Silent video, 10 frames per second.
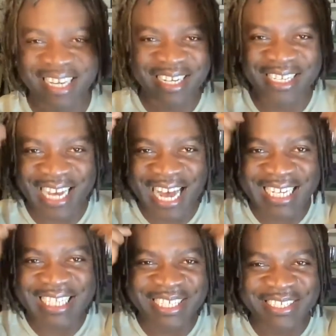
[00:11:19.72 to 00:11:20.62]
you got
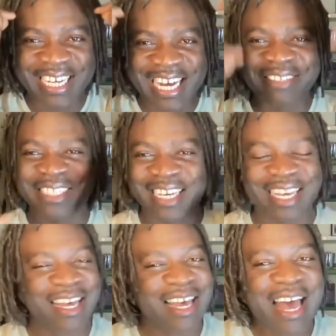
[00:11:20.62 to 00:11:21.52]
it here. You got it. I was like,
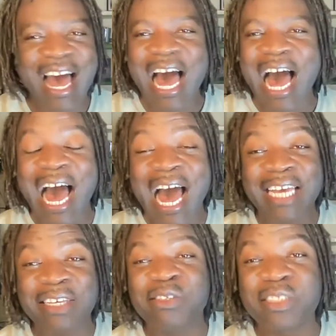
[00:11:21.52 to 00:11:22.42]
I
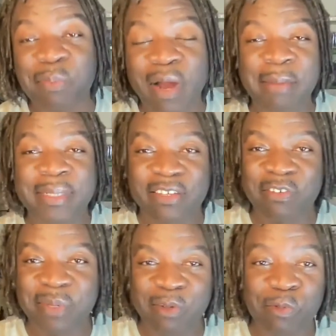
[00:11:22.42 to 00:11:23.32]
used to pride myself on
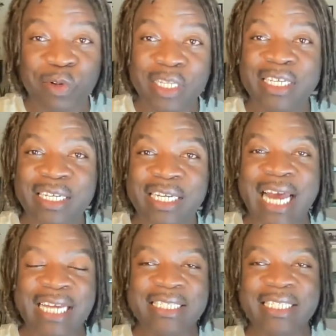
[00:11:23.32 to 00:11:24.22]
being really good at
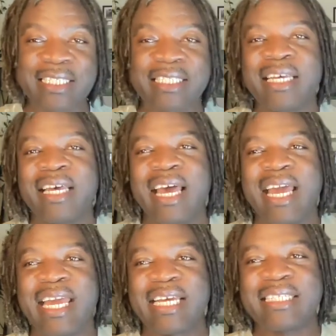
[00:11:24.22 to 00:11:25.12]
accents.
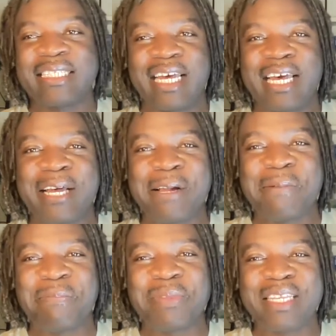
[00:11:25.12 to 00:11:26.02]
And
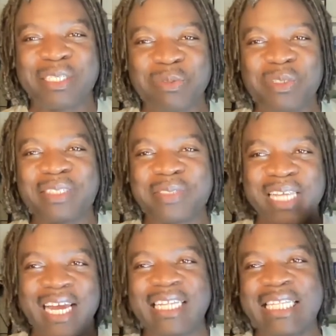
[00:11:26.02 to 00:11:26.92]
this one was
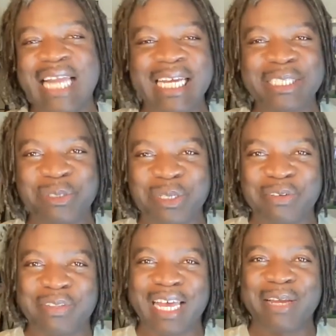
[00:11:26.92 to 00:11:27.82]
like a nice sort of
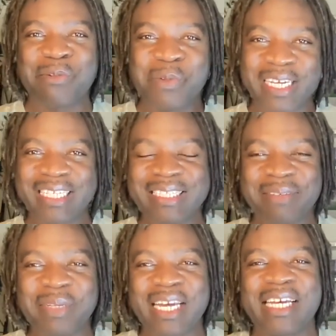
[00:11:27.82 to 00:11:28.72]
like win,
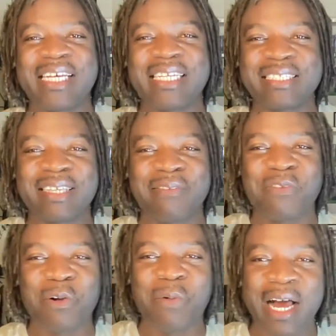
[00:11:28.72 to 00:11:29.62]
because
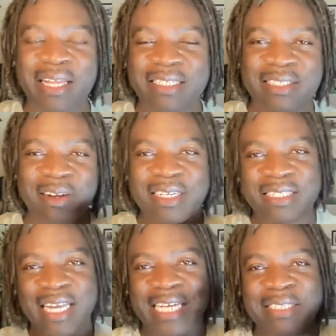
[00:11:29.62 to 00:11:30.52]
for a while it started
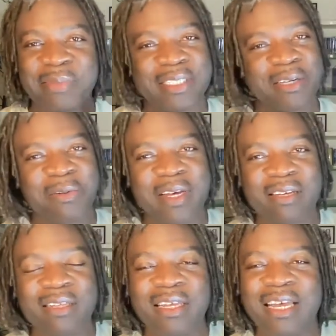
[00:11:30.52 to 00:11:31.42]
not to be so
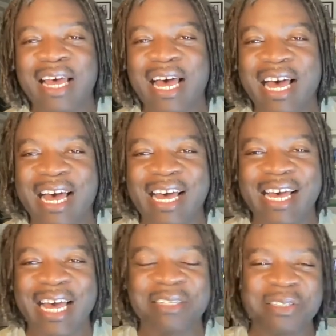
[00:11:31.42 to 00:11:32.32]
well.
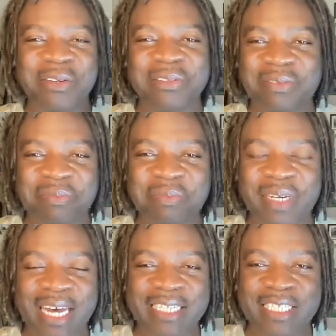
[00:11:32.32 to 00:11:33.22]
I don't know,
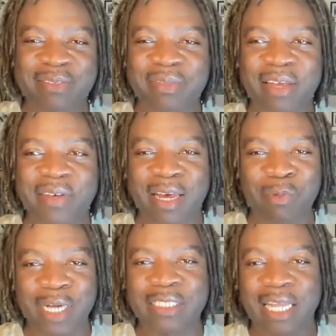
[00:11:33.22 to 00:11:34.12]
but I just love it. I
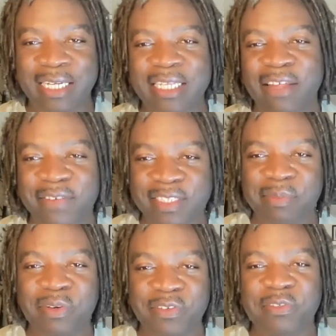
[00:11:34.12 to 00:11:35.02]
watch a lot of television
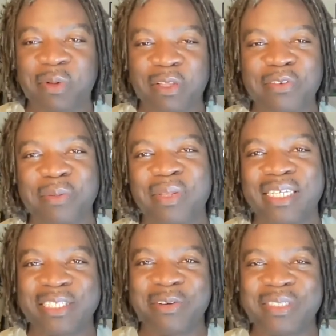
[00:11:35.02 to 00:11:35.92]
movies from all over the
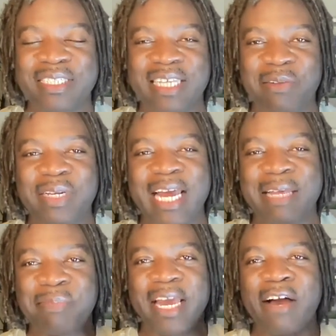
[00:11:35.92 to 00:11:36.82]
place. So it's just like when I can
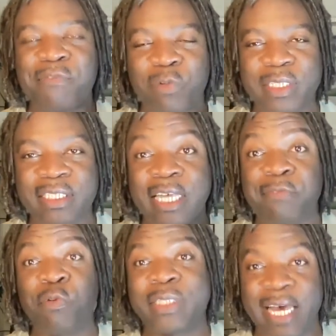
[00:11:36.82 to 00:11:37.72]
pick out voices, like
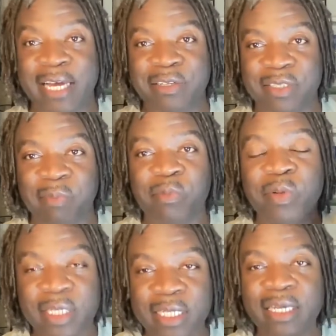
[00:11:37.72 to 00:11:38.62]
voice actors, I'm
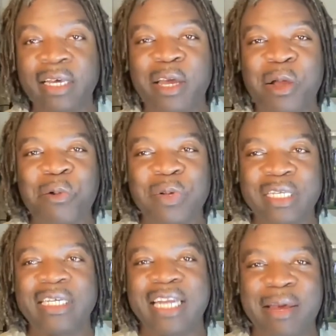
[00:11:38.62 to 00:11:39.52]
really, really
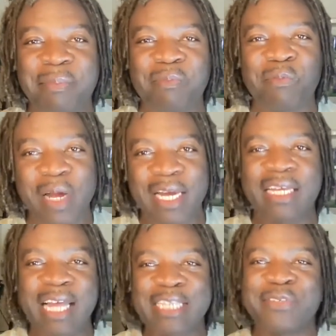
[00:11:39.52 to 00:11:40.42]
good at
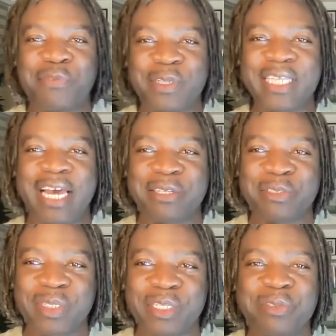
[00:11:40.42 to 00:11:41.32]
recognizing voice actors
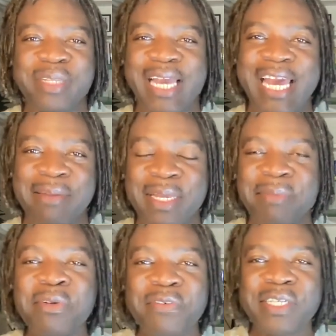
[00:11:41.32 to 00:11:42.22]
when they're doing like animated
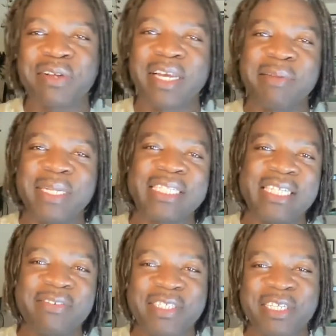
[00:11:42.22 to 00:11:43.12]
movies or animated
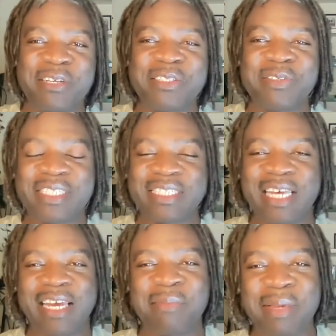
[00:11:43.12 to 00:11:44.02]
TV shows. So it's just
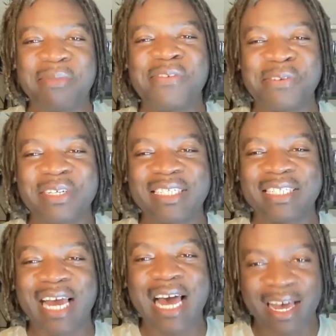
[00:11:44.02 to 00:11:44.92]
like, it made me feel good. It's
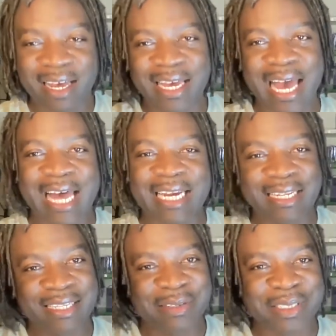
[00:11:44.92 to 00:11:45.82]
like, got it.
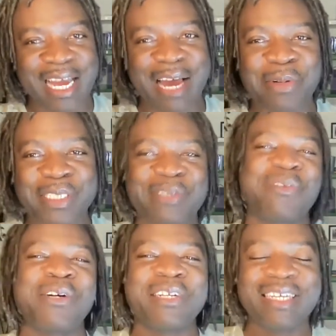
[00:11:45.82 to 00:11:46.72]
It was like, I wasn't
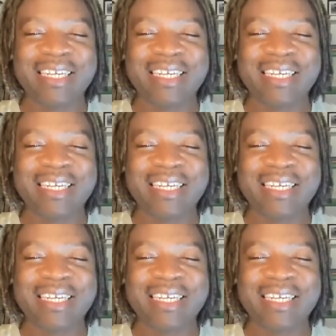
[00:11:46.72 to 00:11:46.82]
wrong.